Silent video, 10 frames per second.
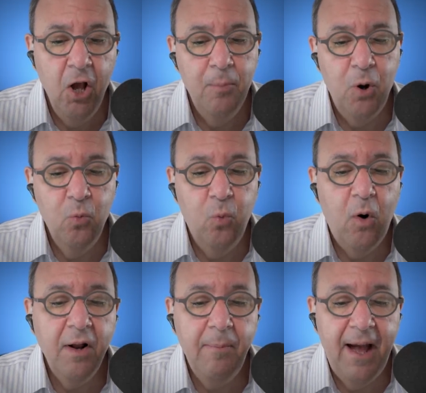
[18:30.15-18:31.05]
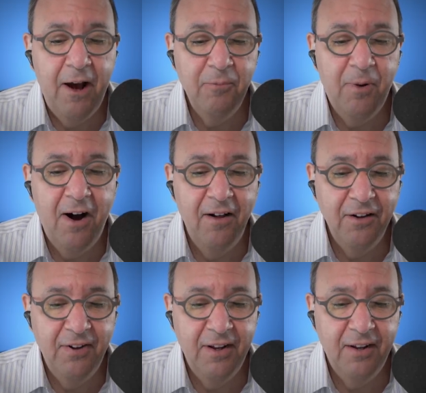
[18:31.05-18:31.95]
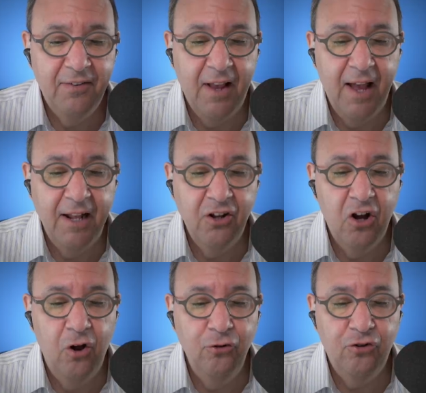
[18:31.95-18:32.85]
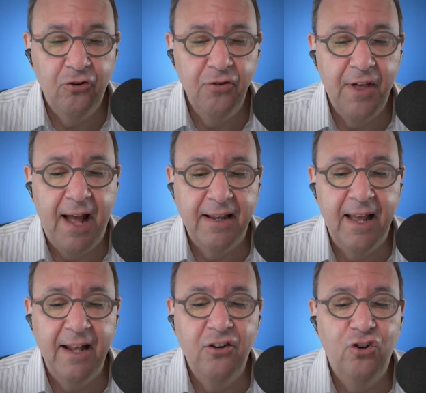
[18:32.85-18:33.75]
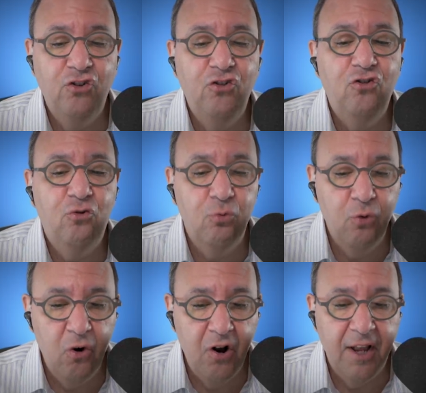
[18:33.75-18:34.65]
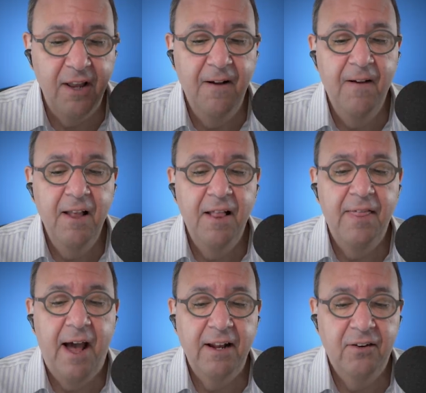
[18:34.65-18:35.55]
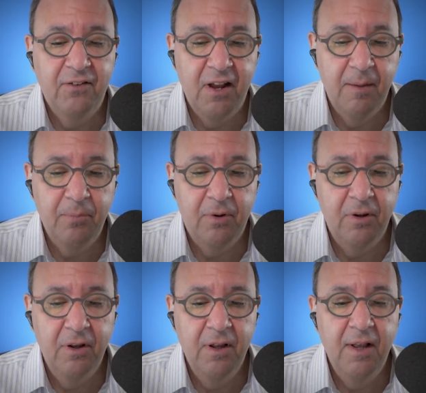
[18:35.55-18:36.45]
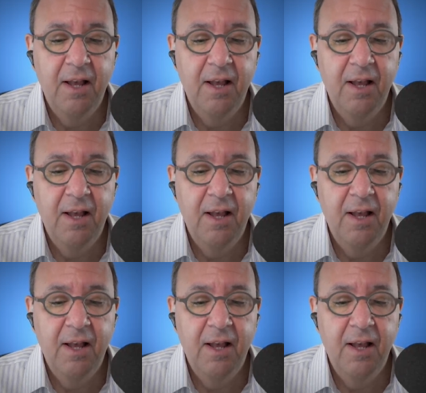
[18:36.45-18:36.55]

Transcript: but what about politics and culture that can destroy that example?